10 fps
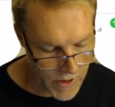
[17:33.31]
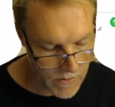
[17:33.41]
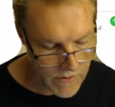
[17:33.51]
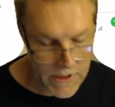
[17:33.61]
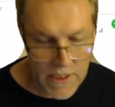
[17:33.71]
will
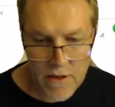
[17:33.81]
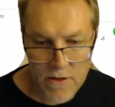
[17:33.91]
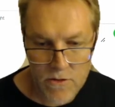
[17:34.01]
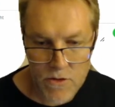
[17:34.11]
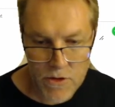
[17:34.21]
see there's
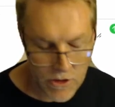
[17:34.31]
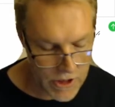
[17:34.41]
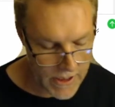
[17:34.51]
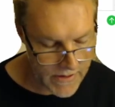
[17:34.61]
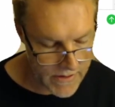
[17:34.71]
also a
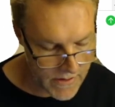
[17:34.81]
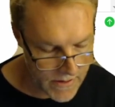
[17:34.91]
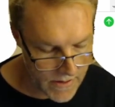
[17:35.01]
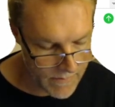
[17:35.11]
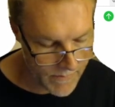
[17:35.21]
chat system.